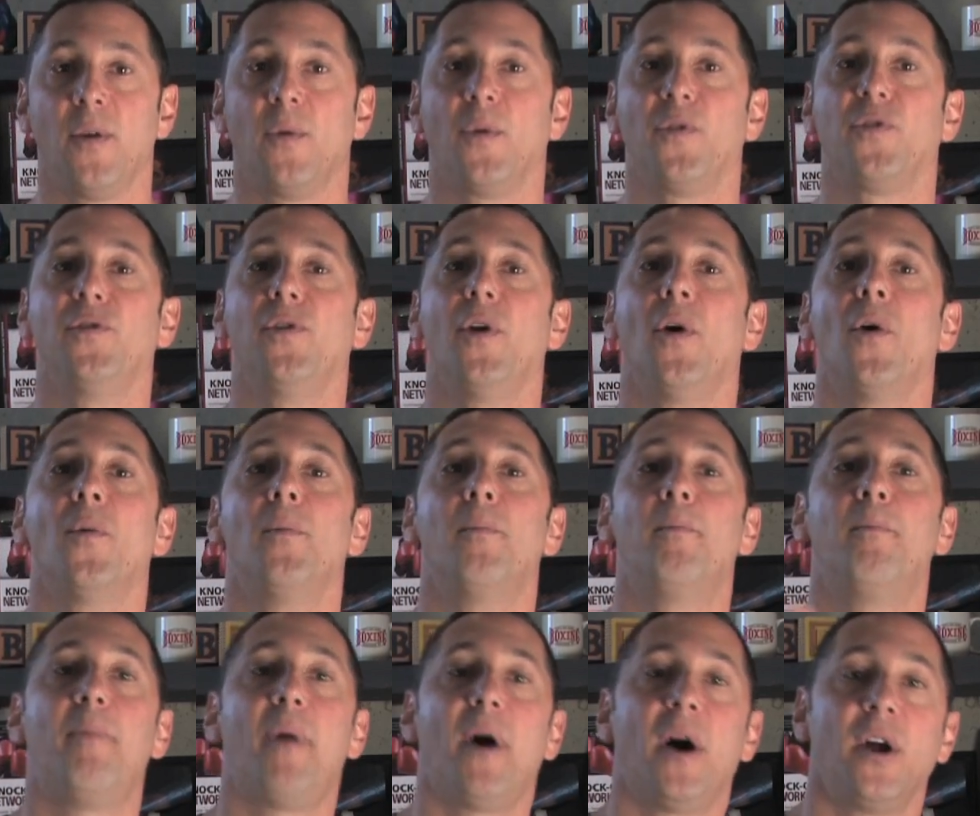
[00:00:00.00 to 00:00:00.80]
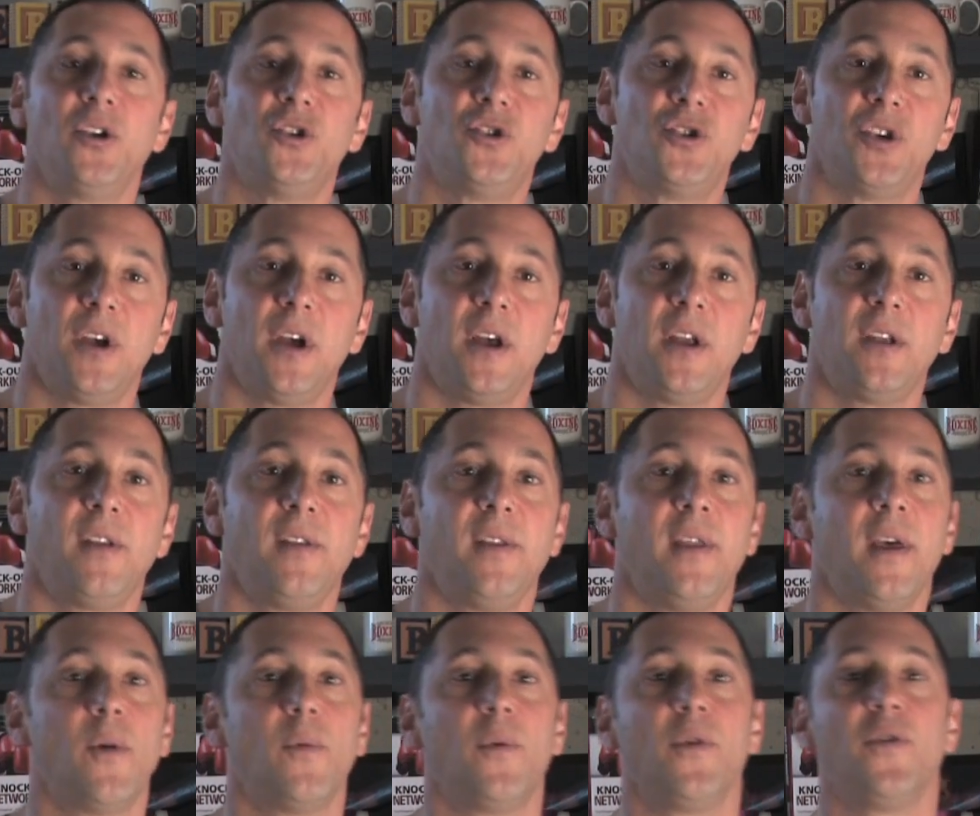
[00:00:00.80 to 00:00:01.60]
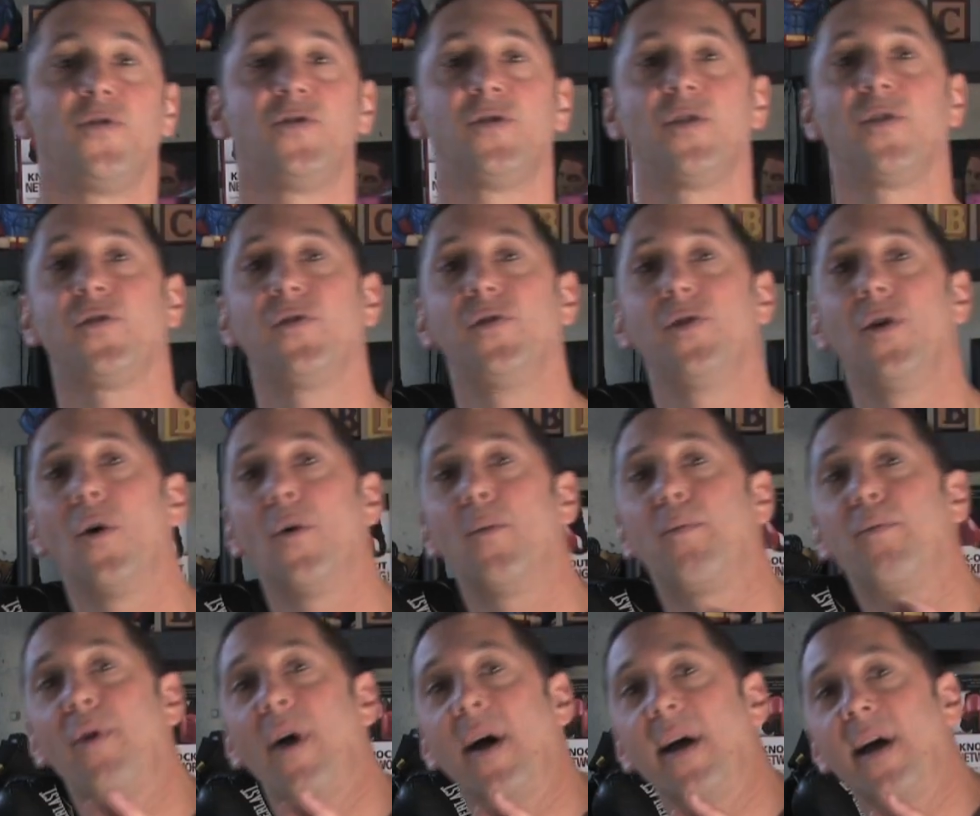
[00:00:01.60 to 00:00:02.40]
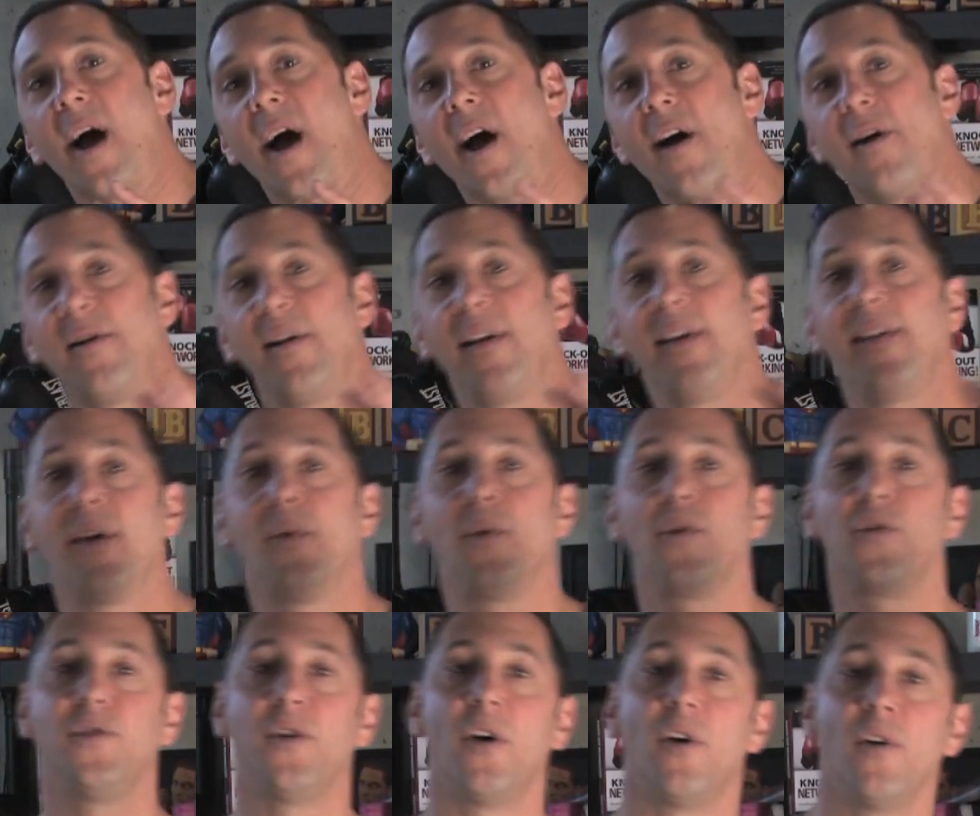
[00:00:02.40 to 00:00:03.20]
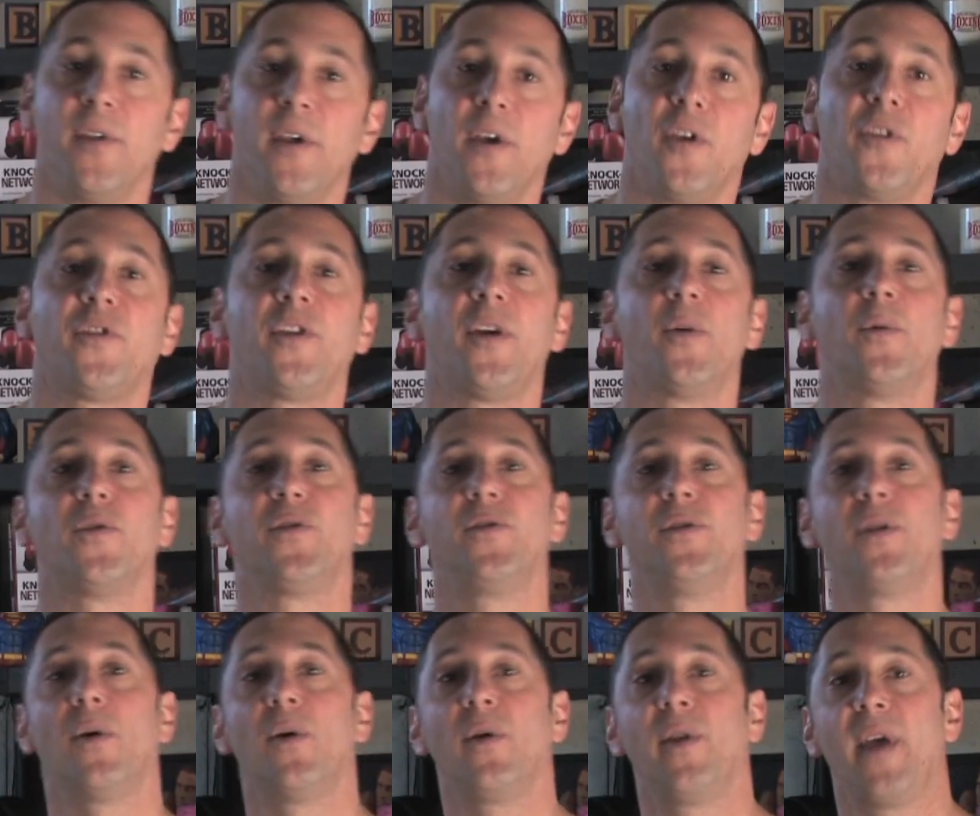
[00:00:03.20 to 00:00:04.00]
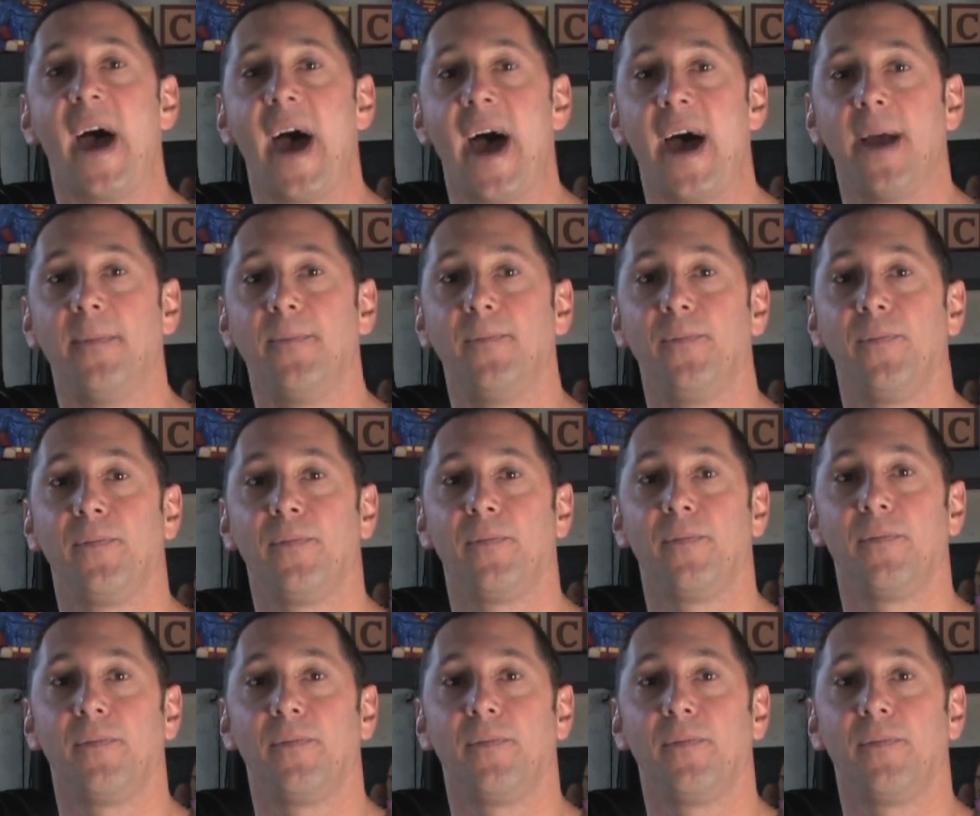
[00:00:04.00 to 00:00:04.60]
There was no budget, there was just no priority, there was no this, there was no that.